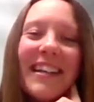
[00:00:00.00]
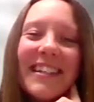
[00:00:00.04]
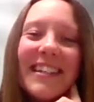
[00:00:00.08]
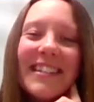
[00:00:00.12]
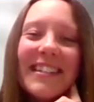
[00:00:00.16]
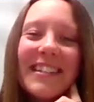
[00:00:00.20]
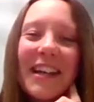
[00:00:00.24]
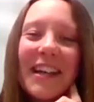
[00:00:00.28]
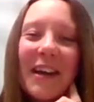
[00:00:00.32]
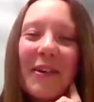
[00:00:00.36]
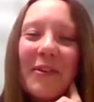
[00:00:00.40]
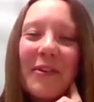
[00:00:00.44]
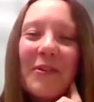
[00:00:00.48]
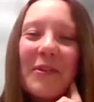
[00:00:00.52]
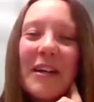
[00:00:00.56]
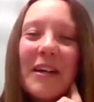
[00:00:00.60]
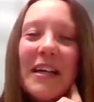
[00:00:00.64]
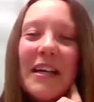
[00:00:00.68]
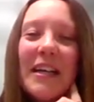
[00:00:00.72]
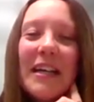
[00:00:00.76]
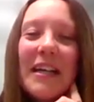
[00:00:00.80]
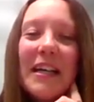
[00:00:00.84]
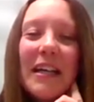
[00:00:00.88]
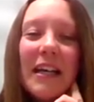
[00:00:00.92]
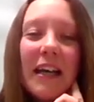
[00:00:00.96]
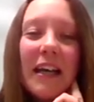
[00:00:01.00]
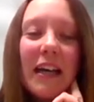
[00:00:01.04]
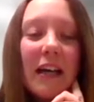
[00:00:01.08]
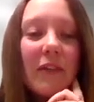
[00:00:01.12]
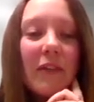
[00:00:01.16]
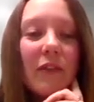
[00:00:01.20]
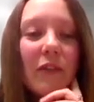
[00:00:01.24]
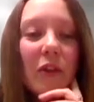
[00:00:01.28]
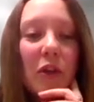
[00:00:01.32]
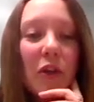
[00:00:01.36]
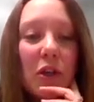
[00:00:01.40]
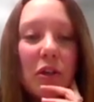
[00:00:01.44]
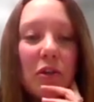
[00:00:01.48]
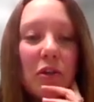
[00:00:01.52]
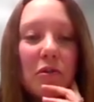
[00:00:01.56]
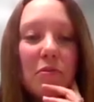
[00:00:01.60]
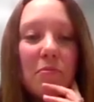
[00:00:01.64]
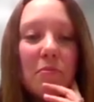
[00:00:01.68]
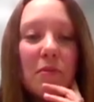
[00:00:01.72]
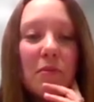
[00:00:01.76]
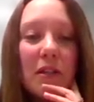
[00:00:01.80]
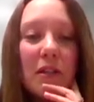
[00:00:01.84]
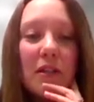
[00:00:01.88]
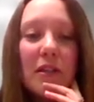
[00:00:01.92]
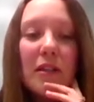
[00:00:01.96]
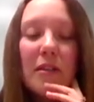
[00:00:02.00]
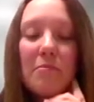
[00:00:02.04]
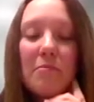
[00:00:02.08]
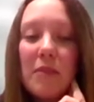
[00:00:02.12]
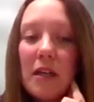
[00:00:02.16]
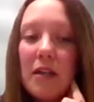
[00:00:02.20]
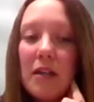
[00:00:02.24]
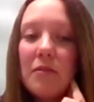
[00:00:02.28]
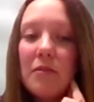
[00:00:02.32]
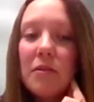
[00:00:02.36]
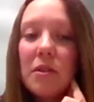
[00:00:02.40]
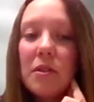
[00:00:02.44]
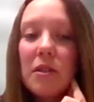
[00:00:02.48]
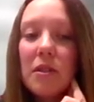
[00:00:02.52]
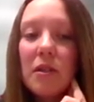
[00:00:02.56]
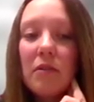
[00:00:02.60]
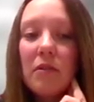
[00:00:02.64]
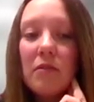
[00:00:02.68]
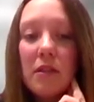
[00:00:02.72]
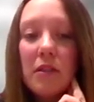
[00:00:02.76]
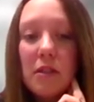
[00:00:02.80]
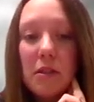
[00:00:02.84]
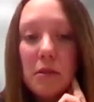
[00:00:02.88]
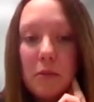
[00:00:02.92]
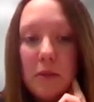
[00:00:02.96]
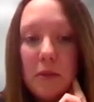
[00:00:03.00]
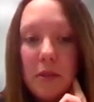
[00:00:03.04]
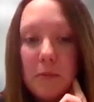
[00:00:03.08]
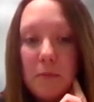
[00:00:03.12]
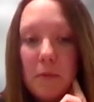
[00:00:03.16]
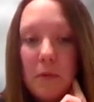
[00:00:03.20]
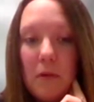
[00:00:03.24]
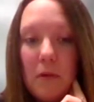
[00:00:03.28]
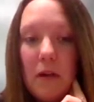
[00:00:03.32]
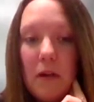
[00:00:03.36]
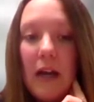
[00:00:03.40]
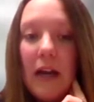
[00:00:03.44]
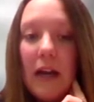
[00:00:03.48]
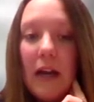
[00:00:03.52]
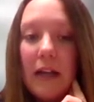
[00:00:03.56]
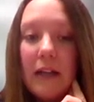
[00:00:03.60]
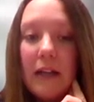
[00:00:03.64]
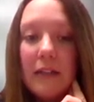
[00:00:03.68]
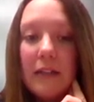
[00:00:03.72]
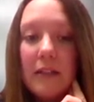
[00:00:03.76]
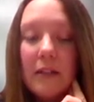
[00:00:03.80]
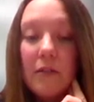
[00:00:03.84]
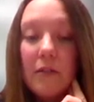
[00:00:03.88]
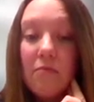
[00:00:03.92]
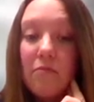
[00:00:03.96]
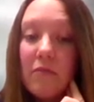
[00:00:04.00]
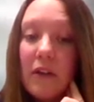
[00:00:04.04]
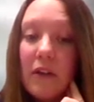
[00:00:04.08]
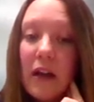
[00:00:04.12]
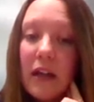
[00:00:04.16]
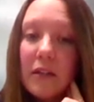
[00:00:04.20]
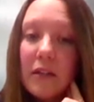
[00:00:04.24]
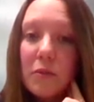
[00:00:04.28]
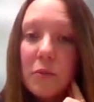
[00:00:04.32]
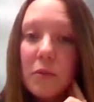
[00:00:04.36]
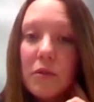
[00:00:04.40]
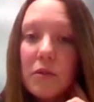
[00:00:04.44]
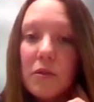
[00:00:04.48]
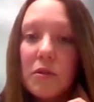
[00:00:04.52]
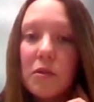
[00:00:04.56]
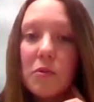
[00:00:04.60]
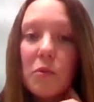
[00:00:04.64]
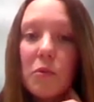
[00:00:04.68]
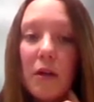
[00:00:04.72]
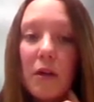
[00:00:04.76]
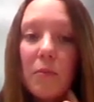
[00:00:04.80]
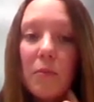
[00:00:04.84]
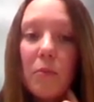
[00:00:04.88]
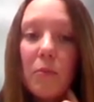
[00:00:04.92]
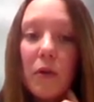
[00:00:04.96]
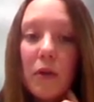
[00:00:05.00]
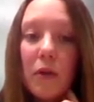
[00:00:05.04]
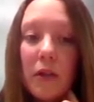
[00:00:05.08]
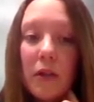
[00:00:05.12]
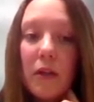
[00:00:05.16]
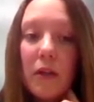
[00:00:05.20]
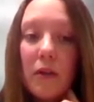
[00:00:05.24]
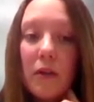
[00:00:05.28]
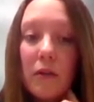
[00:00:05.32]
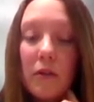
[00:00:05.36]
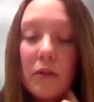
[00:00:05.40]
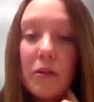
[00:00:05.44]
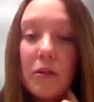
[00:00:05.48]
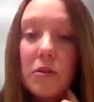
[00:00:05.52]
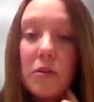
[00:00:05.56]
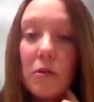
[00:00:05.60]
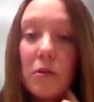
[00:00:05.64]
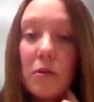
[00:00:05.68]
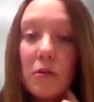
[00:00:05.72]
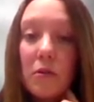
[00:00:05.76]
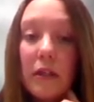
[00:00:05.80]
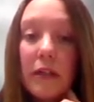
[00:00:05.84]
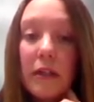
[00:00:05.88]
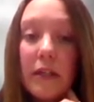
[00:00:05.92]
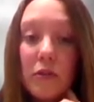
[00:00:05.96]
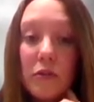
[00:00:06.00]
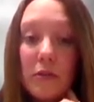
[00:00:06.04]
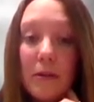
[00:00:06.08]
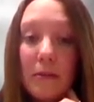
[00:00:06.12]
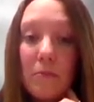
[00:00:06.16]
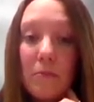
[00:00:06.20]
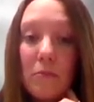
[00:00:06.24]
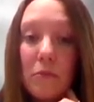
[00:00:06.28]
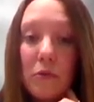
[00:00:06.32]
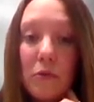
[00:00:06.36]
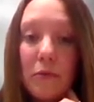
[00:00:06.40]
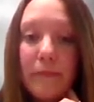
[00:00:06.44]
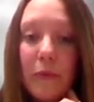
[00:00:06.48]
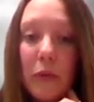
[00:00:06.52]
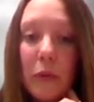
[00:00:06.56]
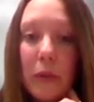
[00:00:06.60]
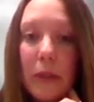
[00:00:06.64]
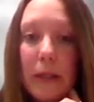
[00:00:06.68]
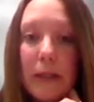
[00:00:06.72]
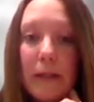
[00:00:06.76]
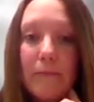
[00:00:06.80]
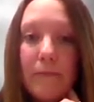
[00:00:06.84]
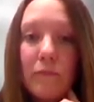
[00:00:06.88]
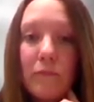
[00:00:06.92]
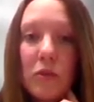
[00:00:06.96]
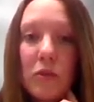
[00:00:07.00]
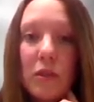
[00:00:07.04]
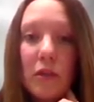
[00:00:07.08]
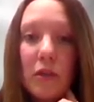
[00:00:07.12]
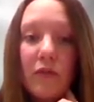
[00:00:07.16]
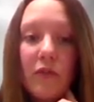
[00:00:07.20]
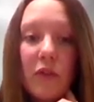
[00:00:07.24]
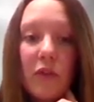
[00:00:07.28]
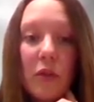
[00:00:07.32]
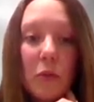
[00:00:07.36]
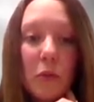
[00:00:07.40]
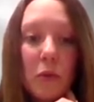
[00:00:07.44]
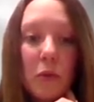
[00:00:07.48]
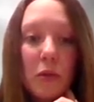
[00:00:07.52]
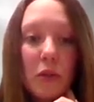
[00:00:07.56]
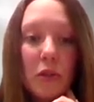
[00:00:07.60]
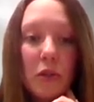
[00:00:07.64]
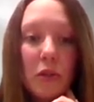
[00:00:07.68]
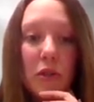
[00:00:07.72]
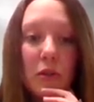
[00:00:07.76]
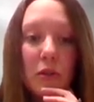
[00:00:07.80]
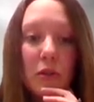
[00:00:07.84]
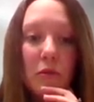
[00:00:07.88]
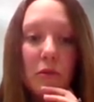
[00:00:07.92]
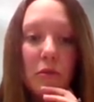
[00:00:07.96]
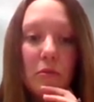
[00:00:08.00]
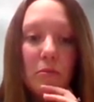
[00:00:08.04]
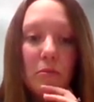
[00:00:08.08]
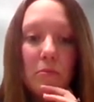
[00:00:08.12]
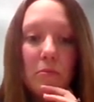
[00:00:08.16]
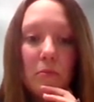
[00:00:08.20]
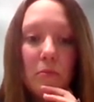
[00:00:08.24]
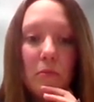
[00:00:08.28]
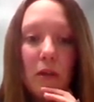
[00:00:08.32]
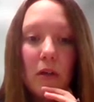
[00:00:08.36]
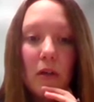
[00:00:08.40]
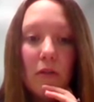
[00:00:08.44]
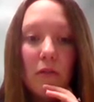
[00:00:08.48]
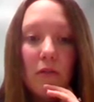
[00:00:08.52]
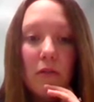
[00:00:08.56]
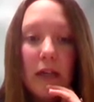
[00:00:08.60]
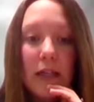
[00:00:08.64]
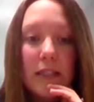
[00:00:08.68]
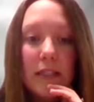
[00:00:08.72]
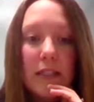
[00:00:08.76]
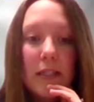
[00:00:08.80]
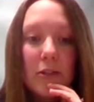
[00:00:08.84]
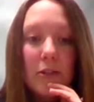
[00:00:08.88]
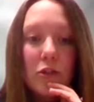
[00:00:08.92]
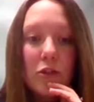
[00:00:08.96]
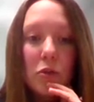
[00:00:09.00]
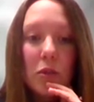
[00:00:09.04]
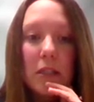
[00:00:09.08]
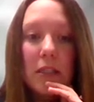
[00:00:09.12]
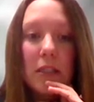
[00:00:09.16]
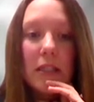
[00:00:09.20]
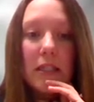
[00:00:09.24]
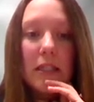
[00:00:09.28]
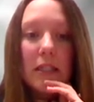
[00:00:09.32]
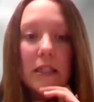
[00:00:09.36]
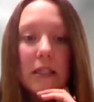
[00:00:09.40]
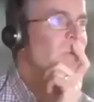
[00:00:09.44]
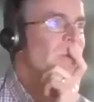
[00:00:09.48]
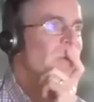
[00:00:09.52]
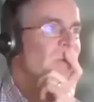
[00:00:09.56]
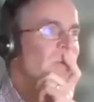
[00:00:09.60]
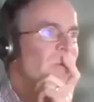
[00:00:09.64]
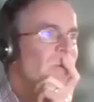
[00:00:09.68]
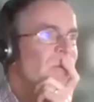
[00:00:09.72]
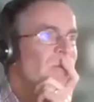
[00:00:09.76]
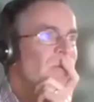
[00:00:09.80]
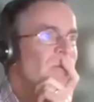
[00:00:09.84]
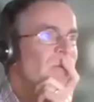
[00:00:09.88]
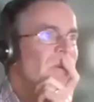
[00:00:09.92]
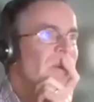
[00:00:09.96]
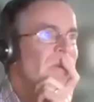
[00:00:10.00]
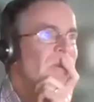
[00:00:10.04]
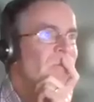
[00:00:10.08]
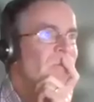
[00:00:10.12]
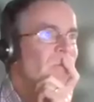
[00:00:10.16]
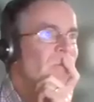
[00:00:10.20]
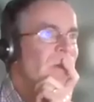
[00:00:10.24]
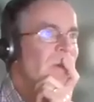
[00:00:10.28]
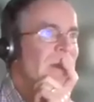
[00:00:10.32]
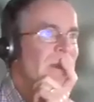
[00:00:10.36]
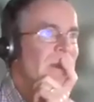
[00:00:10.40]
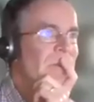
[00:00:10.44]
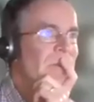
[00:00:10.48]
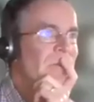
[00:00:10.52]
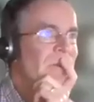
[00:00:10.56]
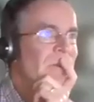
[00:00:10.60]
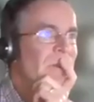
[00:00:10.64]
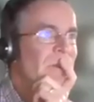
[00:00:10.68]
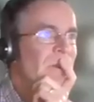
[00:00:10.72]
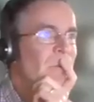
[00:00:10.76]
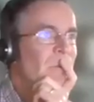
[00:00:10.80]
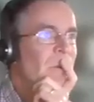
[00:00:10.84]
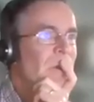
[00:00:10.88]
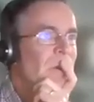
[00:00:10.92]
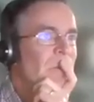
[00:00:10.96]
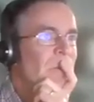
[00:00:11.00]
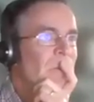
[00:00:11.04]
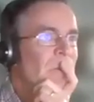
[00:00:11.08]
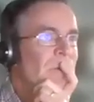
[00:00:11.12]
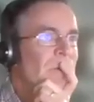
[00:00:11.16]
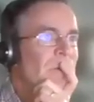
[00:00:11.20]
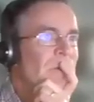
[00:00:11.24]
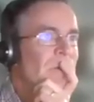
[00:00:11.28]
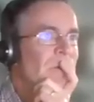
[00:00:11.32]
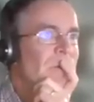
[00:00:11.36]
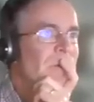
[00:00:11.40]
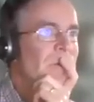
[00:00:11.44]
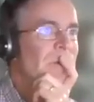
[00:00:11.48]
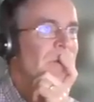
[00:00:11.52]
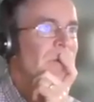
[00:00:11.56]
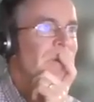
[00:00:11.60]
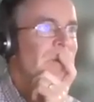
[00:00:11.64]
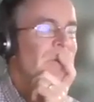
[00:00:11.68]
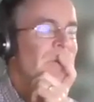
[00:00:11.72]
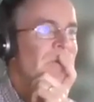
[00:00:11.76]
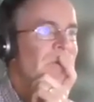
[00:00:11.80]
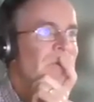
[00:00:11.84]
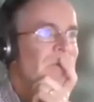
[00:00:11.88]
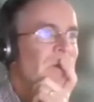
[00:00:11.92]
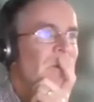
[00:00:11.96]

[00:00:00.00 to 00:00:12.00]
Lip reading: So the human and the mouse are in SwissProt, and the rat, which is what I'm working on, is currently in Tremble. Okay, so if you want to show them a rat entry. So that's what you can see in rat at the moment. Yeah.